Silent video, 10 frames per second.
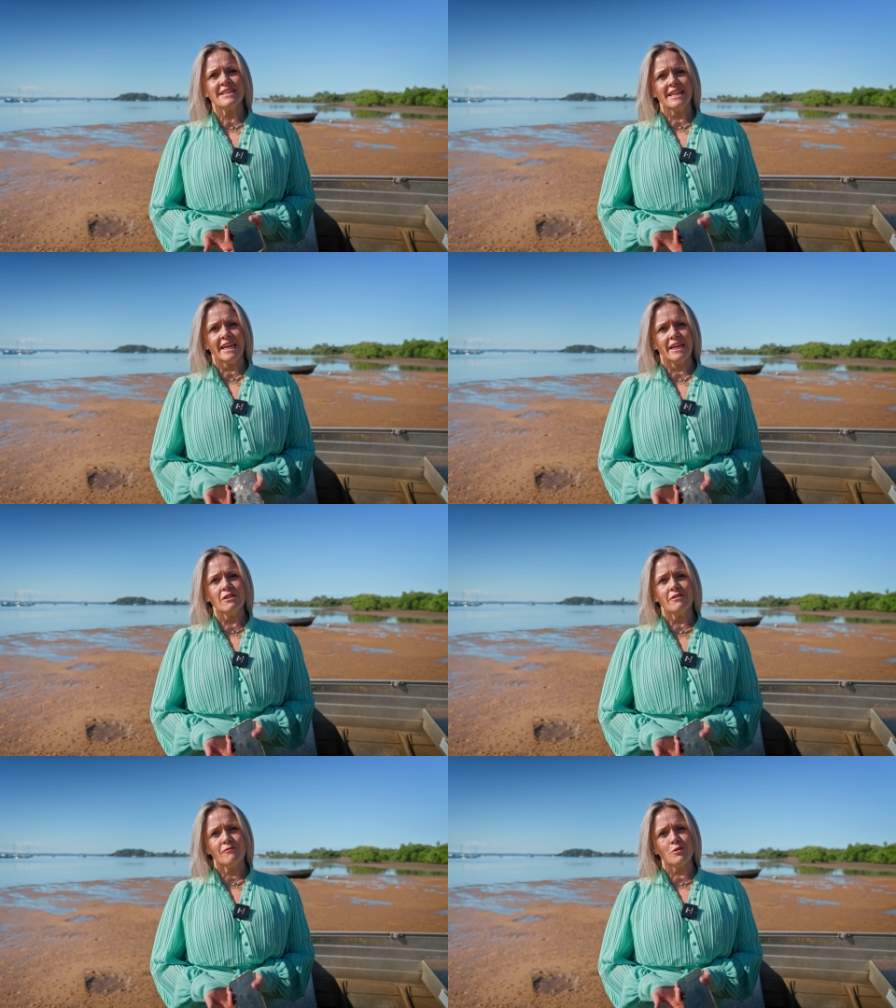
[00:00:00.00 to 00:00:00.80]
the need
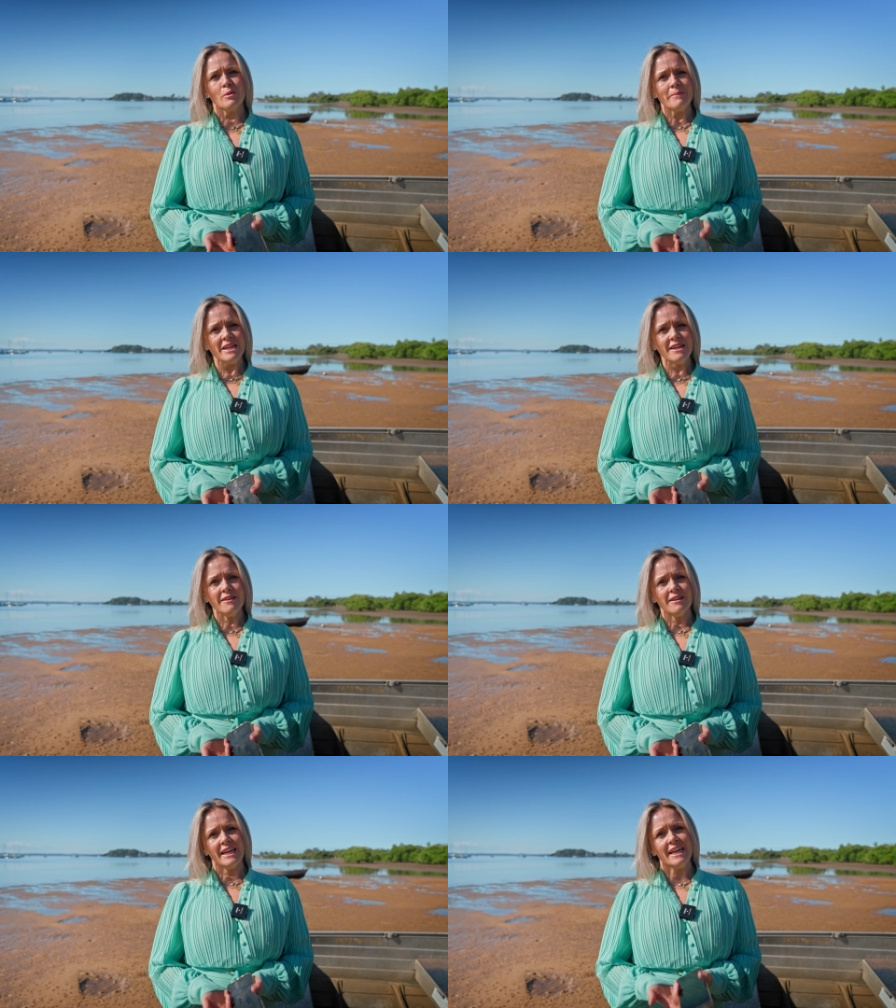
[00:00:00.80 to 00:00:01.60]
for
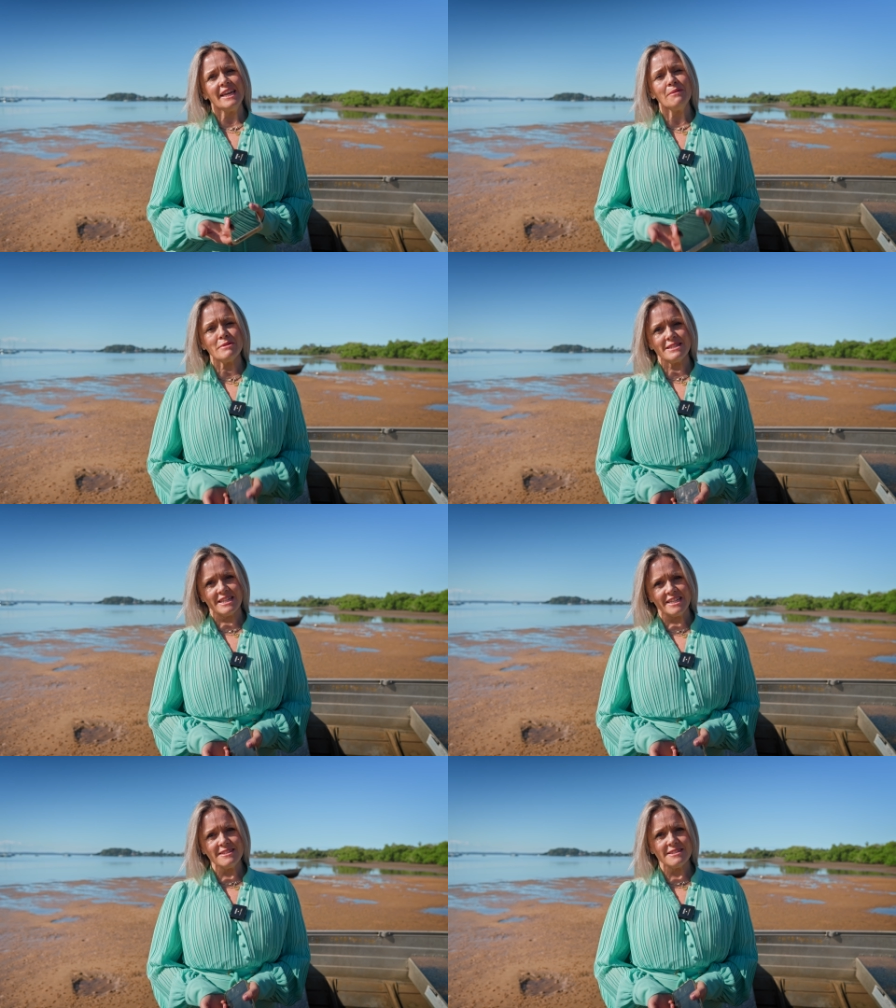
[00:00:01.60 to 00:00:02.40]
women in
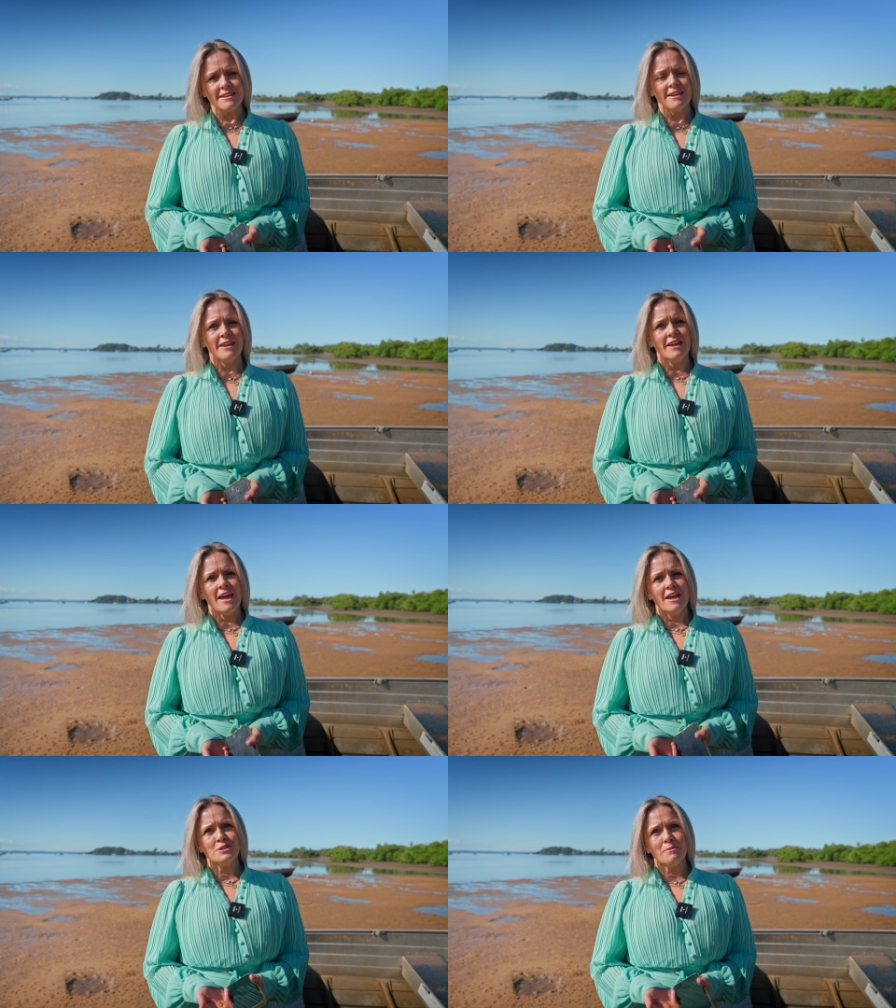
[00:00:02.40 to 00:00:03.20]
business
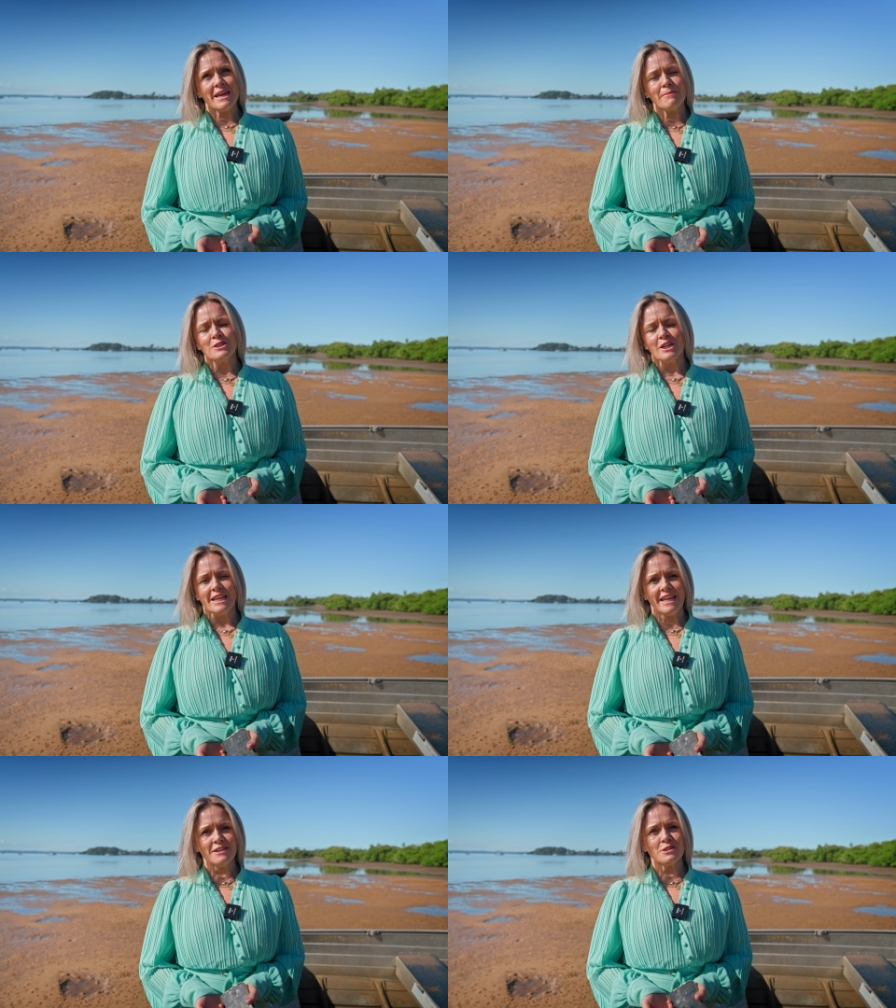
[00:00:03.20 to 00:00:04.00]
to be able to
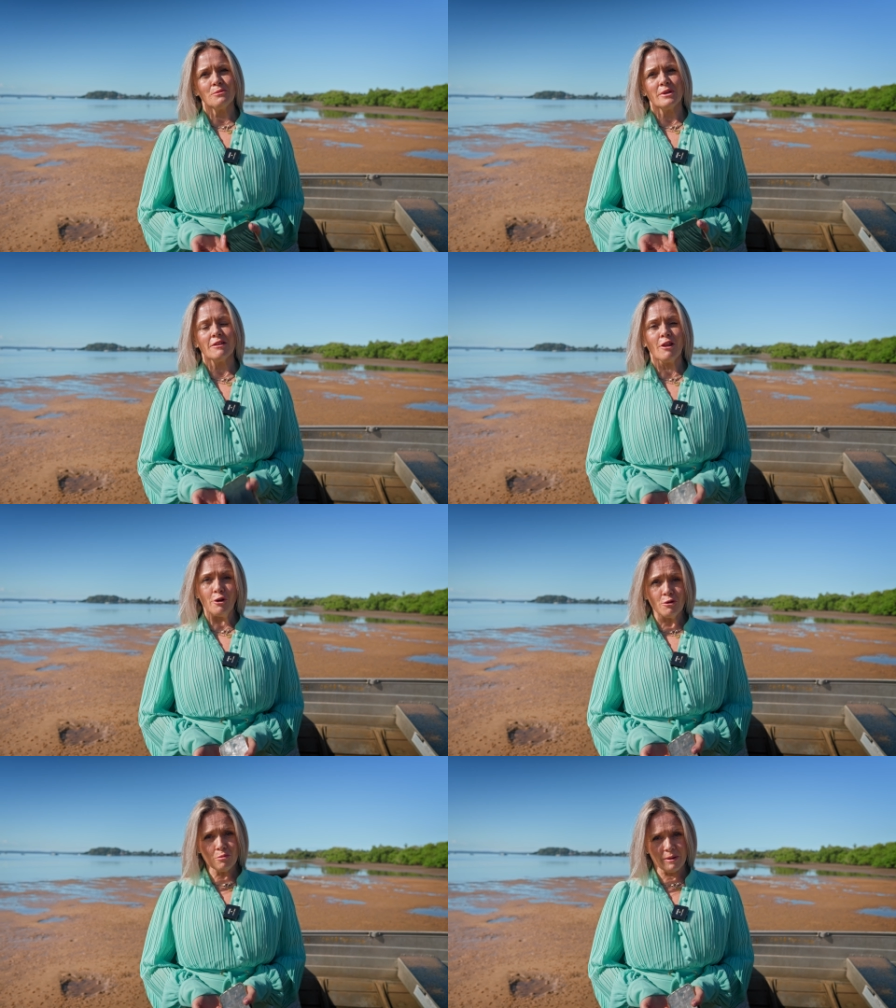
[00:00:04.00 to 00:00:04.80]
connect with
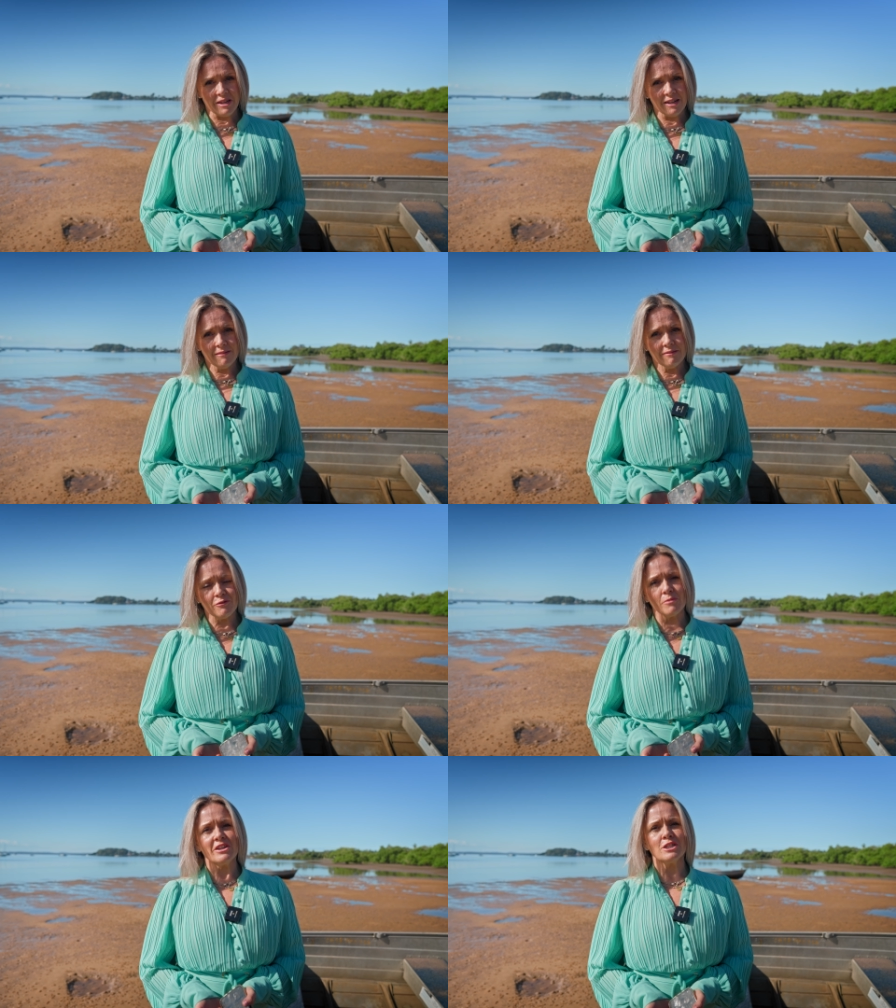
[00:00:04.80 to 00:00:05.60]
local women
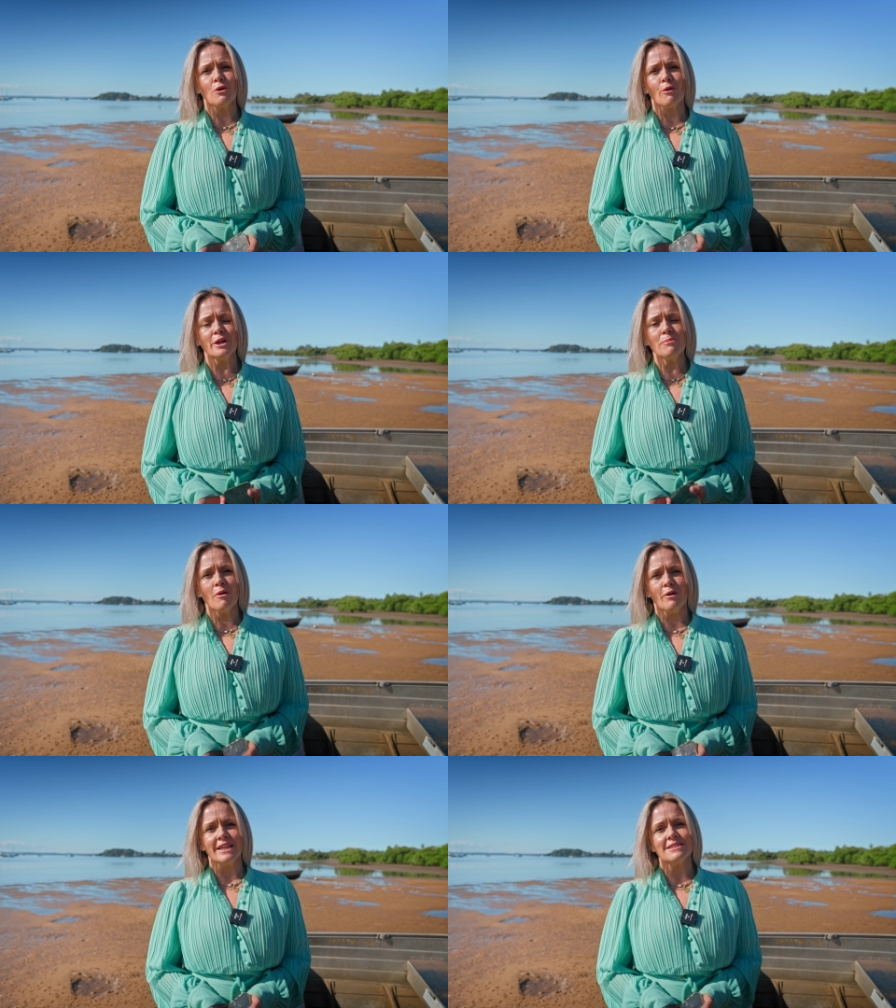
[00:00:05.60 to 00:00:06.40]
from Victoria
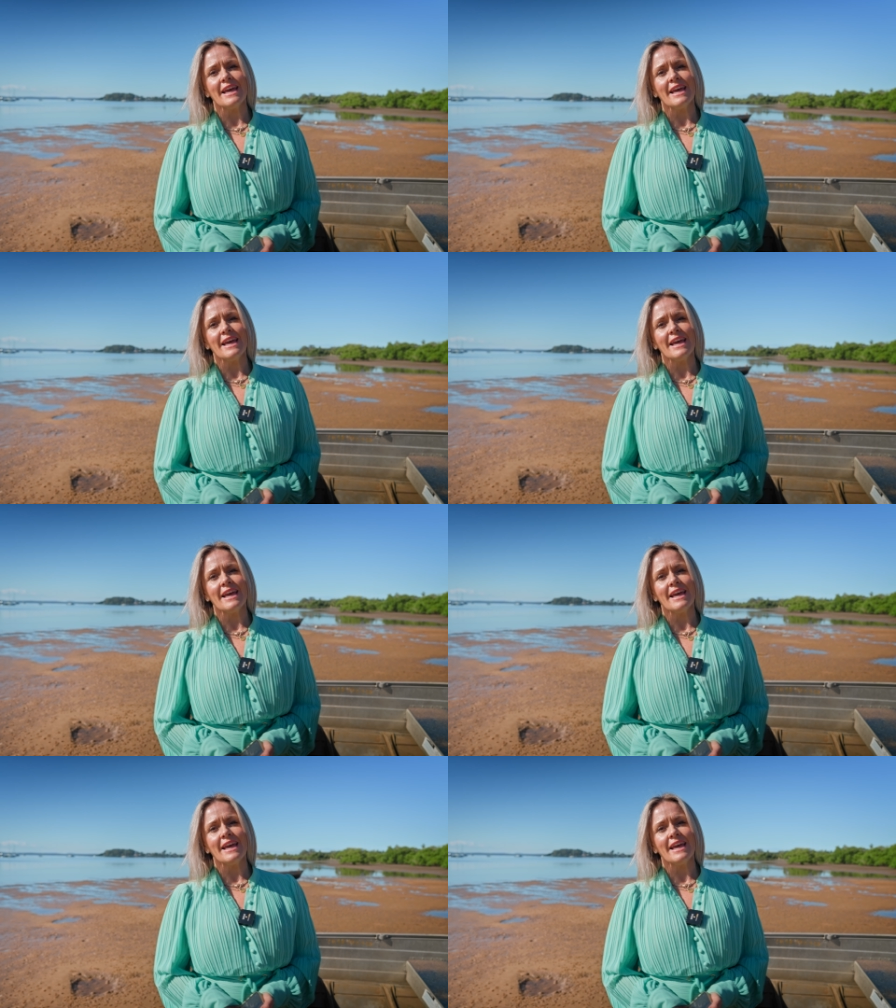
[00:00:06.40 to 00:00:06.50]
Point